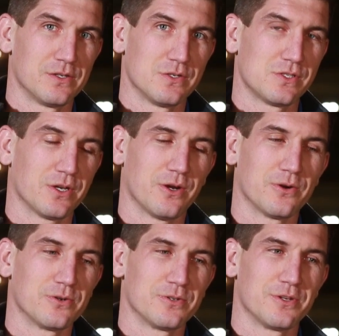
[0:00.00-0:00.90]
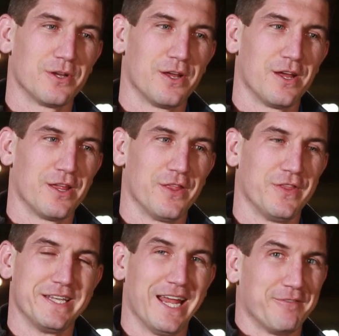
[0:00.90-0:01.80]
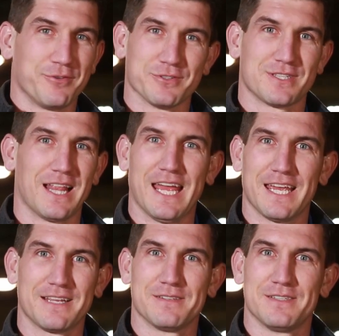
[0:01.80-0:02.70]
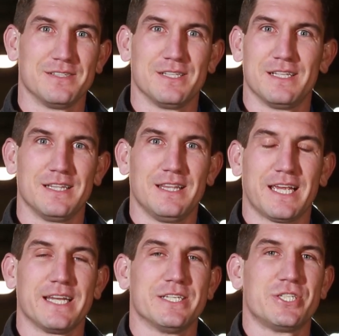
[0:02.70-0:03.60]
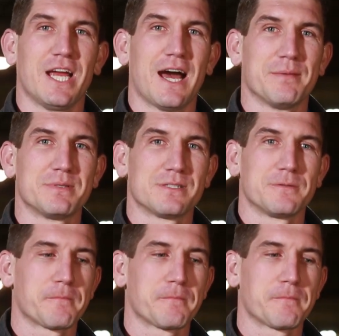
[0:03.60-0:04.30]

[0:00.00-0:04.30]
So the devil's like licking his chops.